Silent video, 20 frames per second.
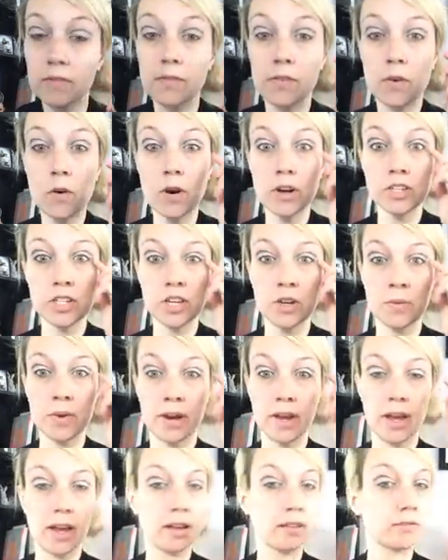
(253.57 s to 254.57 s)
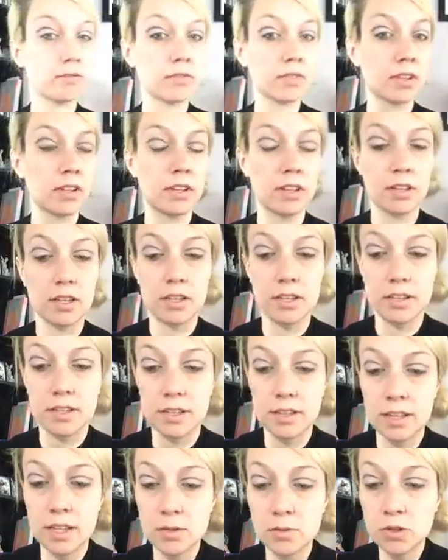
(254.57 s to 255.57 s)
Of course you're working.
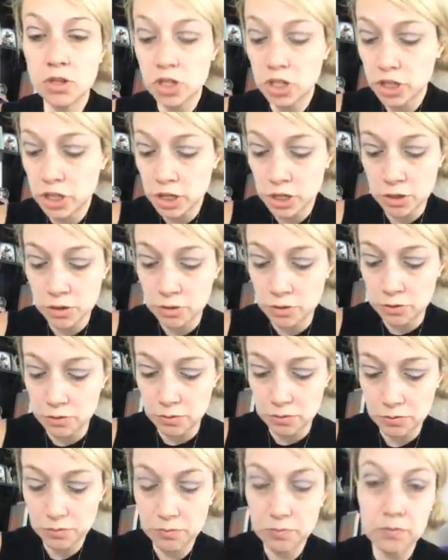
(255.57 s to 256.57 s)
That's what you do.